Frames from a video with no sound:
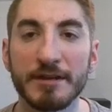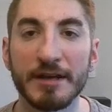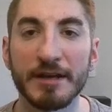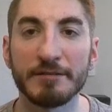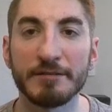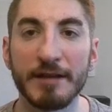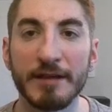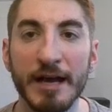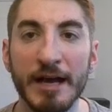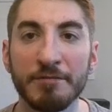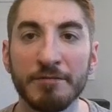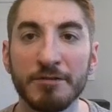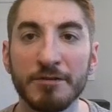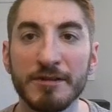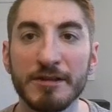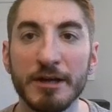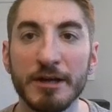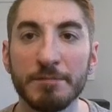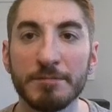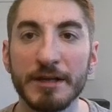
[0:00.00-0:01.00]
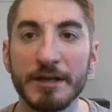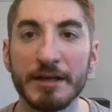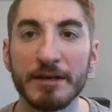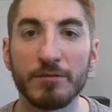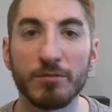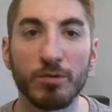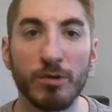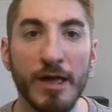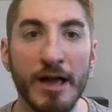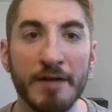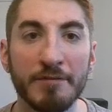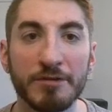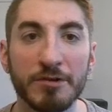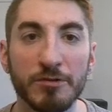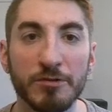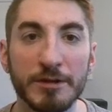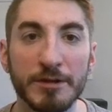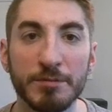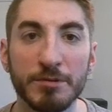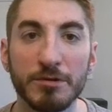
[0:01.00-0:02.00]
And after the update, we'll have to
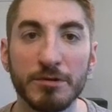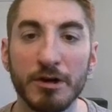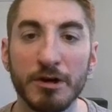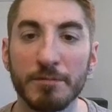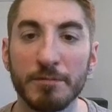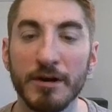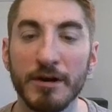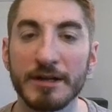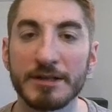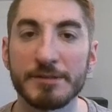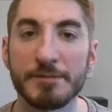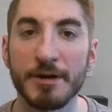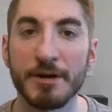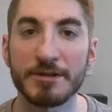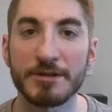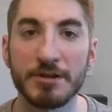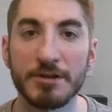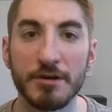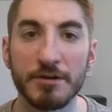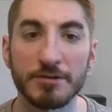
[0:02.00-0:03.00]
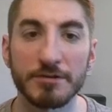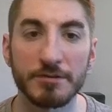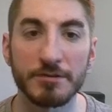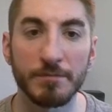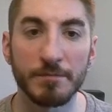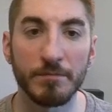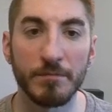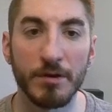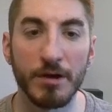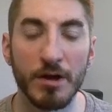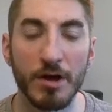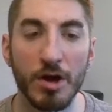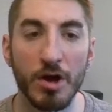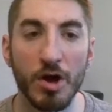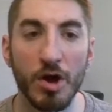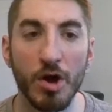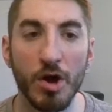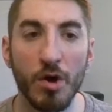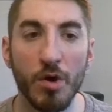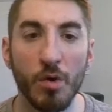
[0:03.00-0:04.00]
reboot our Proxmox host.
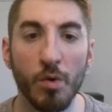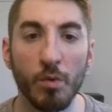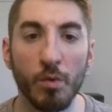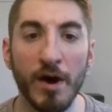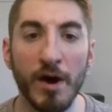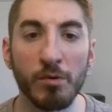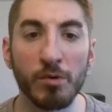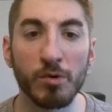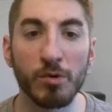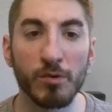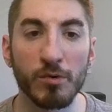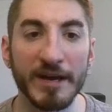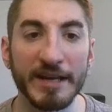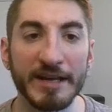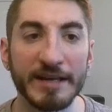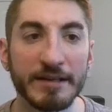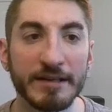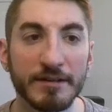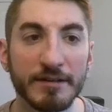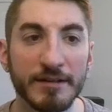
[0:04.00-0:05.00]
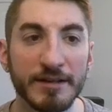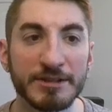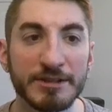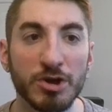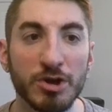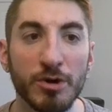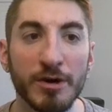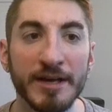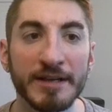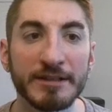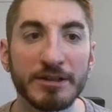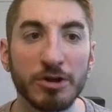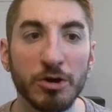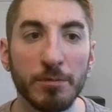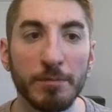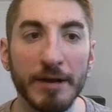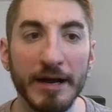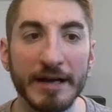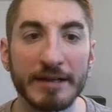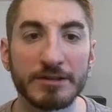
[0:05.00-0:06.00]
While we're waiting, let's go ahead and go
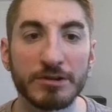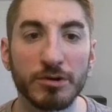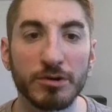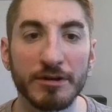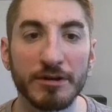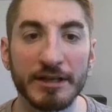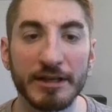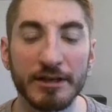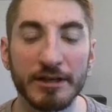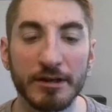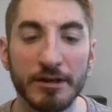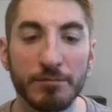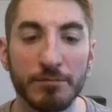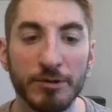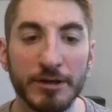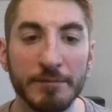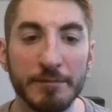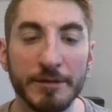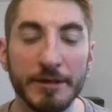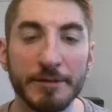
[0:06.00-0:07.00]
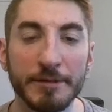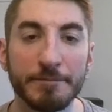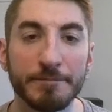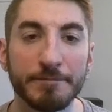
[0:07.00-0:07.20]
back to our GitHub README.